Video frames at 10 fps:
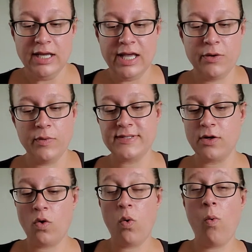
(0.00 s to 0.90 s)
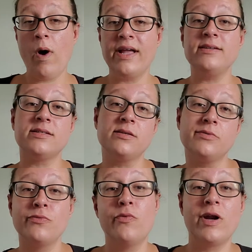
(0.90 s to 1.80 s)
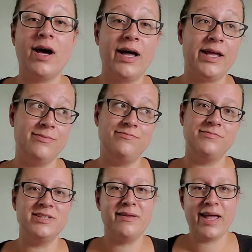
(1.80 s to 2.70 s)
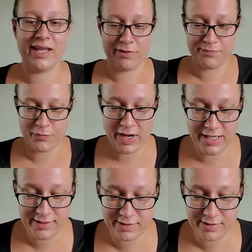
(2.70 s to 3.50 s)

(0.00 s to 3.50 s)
and it wasn't quite what I like, right?